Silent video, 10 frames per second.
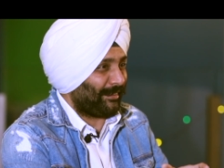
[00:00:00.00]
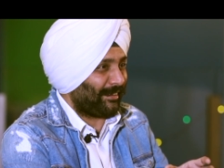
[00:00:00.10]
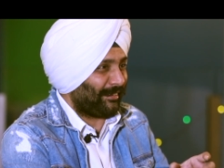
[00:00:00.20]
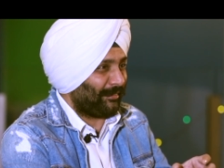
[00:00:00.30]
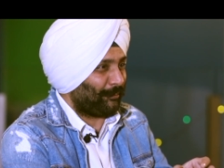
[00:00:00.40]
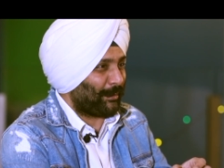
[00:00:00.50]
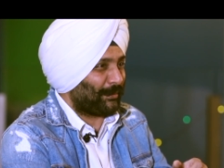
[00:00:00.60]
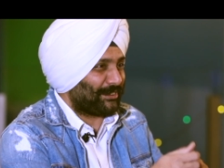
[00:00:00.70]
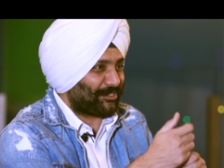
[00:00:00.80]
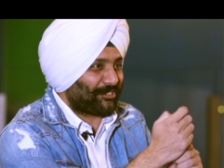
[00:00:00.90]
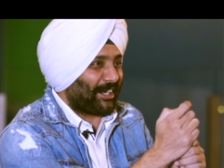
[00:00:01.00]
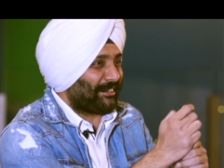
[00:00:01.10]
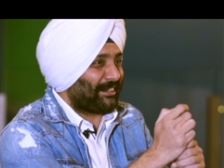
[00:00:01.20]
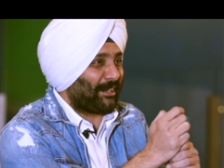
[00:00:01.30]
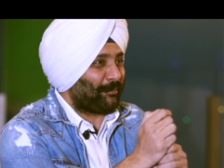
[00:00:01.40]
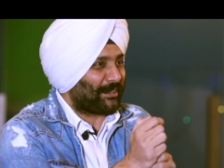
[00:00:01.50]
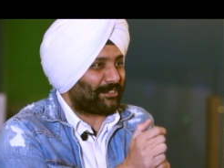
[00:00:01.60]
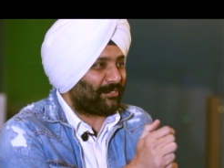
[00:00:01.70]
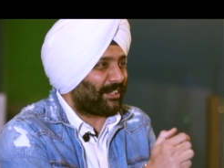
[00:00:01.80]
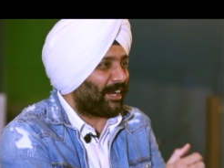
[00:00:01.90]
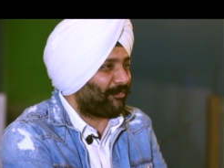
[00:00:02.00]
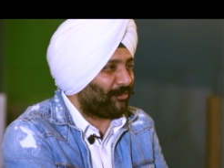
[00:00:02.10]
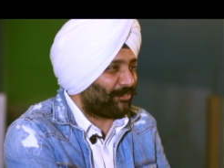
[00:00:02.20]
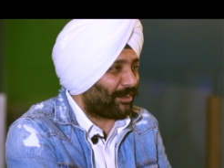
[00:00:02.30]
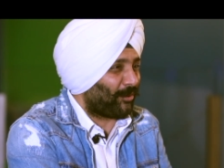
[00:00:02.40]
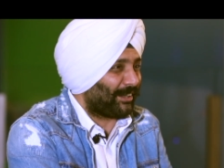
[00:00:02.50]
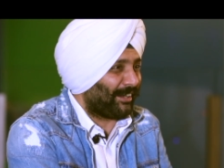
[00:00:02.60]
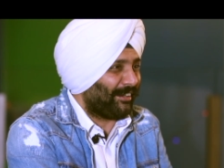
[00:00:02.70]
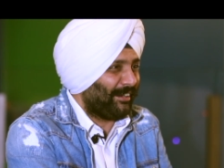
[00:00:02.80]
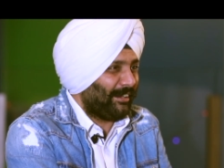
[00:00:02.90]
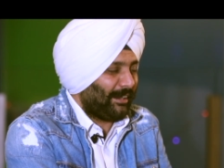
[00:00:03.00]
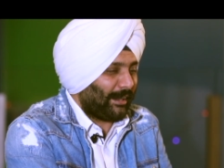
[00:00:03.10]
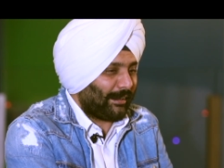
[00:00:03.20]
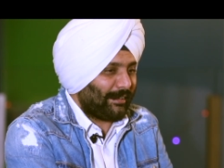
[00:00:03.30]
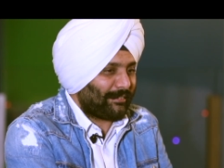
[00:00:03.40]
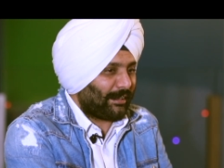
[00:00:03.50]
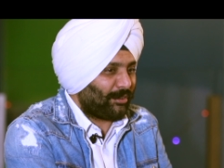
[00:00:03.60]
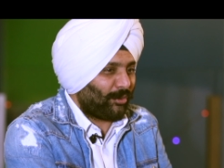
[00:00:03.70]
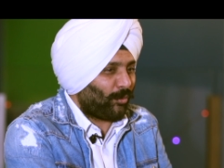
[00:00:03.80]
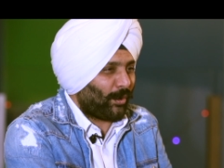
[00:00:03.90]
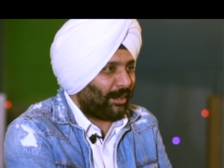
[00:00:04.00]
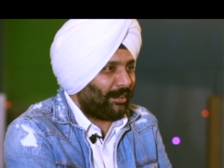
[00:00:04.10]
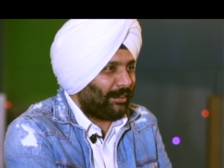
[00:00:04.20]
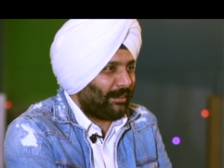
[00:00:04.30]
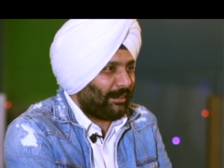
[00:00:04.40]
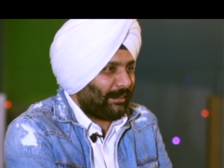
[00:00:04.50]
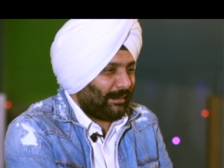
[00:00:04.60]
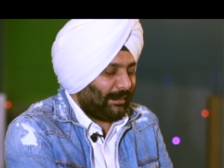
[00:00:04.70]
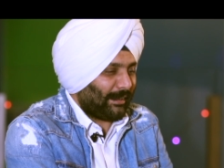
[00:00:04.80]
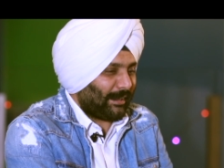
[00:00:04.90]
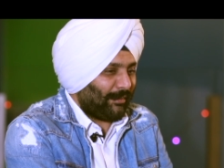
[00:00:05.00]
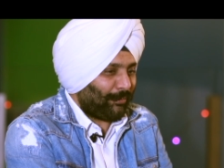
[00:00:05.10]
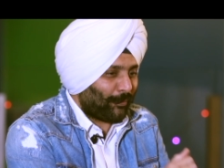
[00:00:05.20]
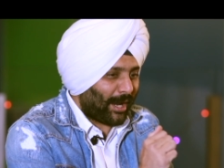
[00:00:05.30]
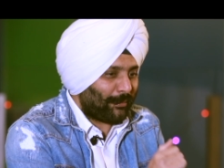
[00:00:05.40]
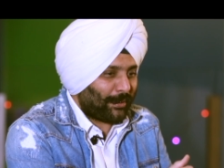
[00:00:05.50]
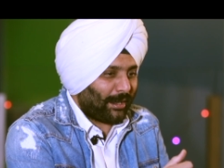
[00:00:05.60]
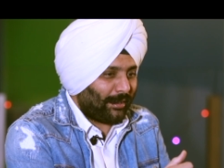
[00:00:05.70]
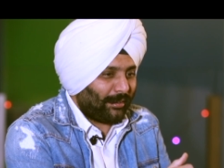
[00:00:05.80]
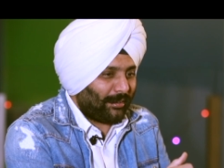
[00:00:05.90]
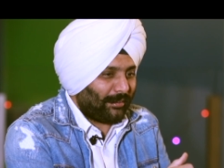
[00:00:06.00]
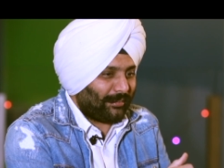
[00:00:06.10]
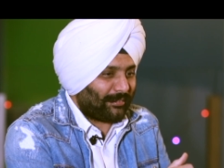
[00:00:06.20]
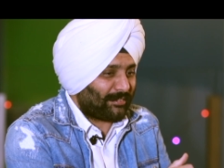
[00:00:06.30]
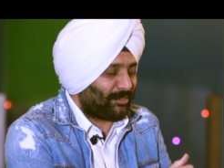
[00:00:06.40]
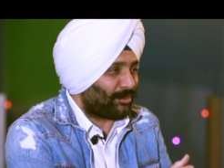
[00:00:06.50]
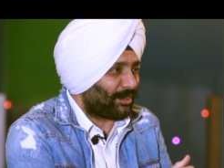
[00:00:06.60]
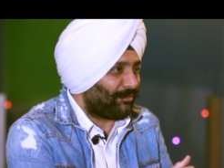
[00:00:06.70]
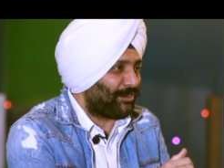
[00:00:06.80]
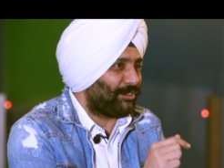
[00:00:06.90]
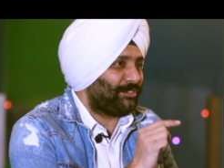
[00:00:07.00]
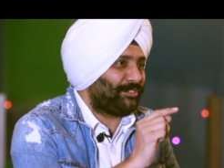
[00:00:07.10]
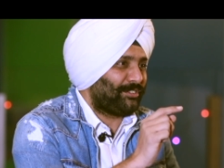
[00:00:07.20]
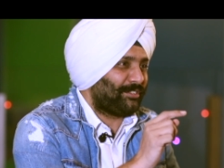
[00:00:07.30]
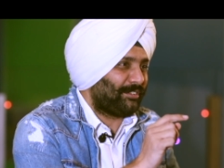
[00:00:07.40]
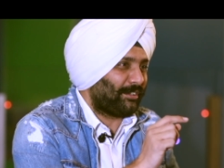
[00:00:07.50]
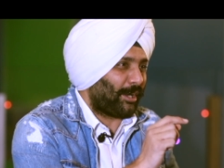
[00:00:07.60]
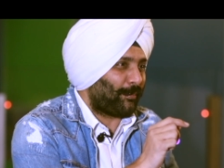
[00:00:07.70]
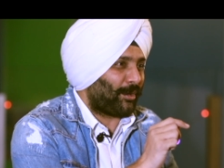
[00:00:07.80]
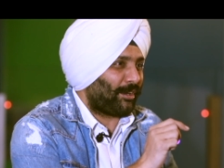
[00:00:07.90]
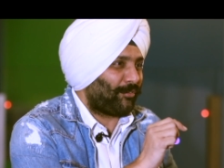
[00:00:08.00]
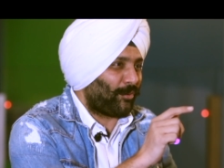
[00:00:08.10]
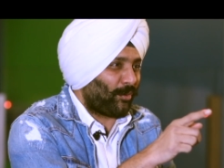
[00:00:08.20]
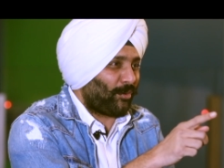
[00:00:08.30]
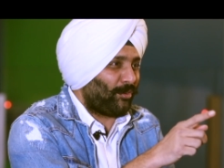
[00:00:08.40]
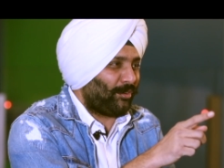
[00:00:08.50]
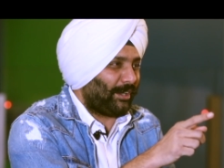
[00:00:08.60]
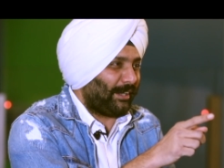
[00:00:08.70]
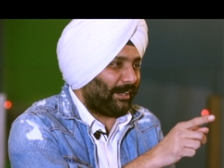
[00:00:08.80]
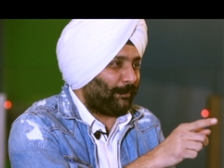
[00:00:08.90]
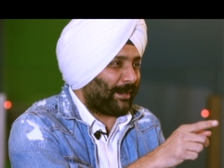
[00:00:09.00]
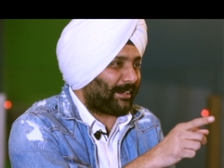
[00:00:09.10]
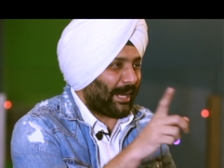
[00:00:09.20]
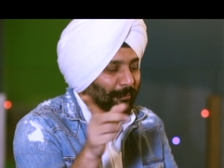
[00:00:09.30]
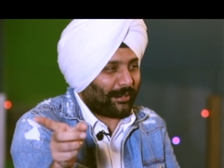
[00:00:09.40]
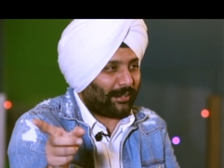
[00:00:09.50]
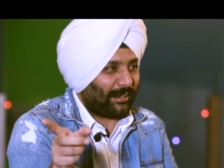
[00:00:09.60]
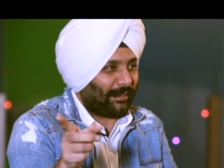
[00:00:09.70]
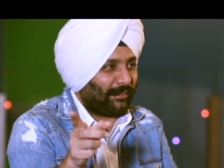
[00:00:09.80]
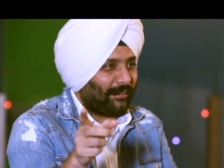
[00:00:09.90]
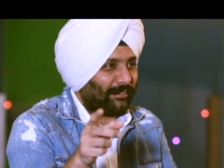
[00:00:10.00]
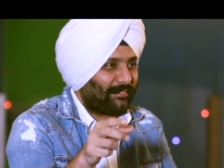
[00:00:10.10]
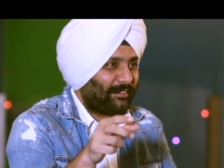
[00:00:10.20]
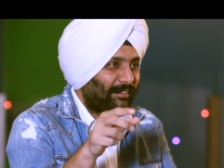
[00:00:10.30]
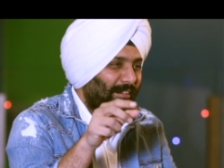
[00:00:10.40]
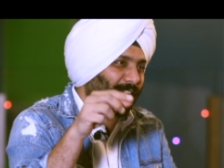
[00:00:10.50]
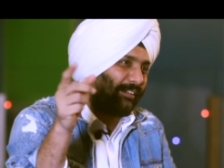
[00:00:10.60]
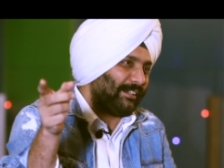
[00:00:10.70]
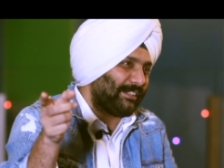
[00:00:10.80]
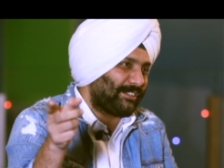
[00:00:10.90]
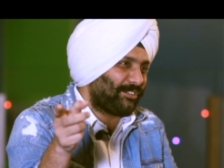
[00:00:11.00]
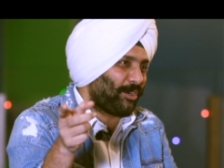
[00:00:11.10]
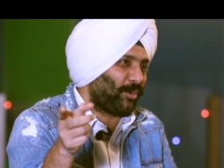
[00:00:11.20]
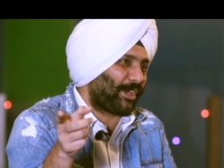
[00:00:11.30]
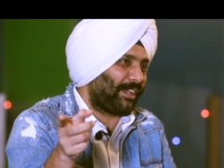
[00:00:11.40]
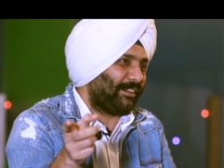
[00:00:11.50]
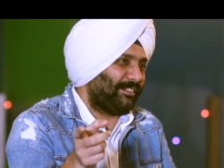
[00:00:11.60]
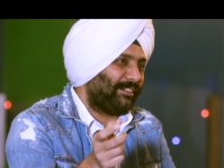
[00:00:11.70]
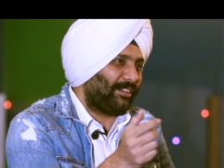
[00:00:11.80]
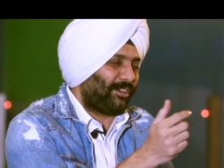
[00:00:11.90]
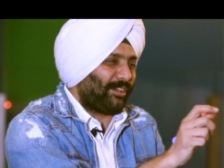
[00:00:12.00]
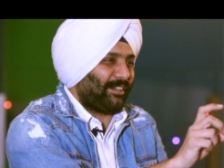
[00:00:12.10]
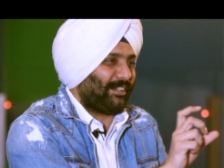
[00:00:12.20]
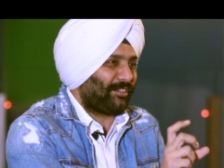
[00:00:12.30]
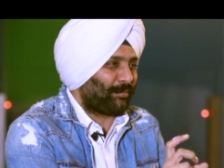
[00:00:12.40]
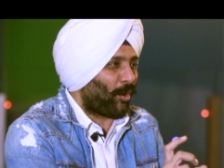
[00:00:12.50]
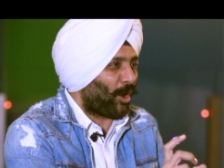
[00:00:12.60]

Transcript: or 8, and the people just started taking pictures with the iPhones and all that. And he said, you know what, like if my bride is so confused about a photo in a big camera and instead like she's looking in